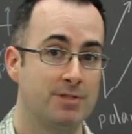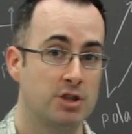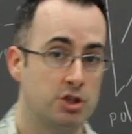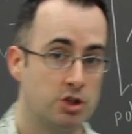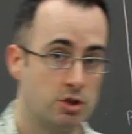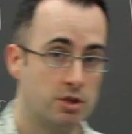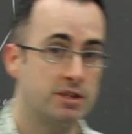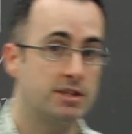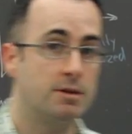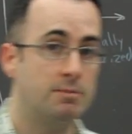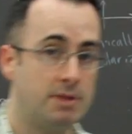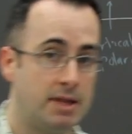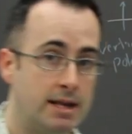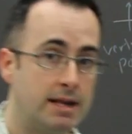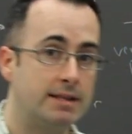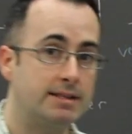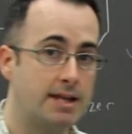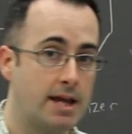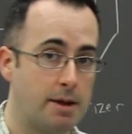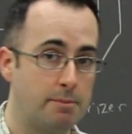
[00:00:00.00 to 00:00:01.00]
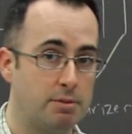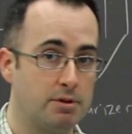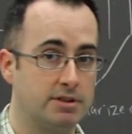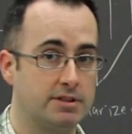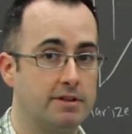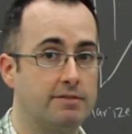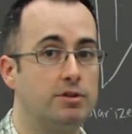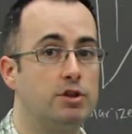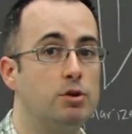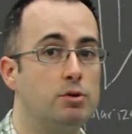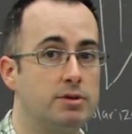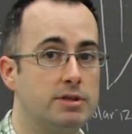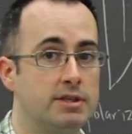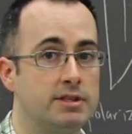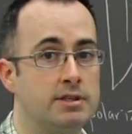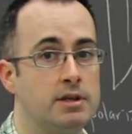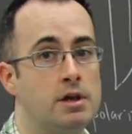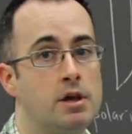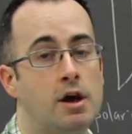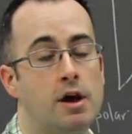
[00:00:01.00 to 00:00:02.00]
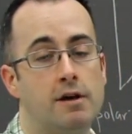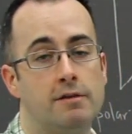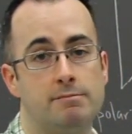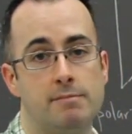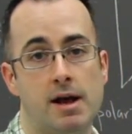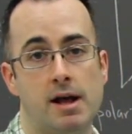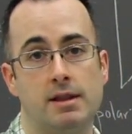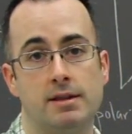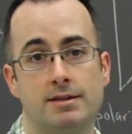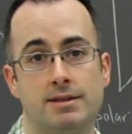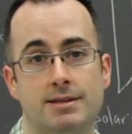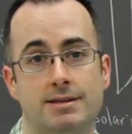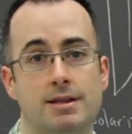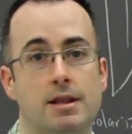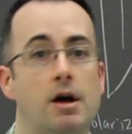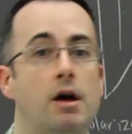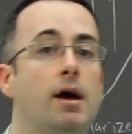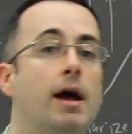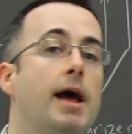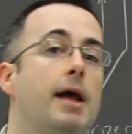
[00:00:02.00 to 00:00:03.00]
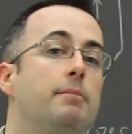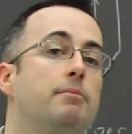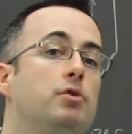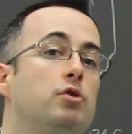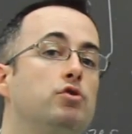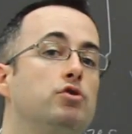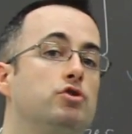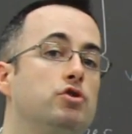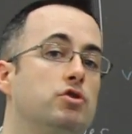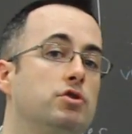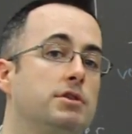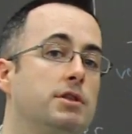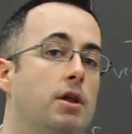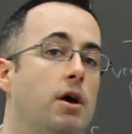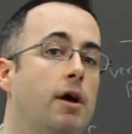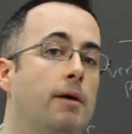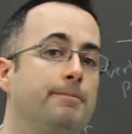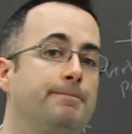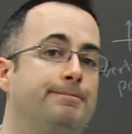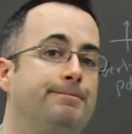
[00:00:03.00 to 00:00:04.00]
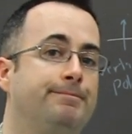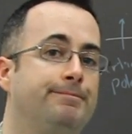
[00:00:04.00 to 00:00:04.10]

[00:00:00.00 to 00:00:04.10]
So there's some neat examples of uses of Malus's law and Brewster's law.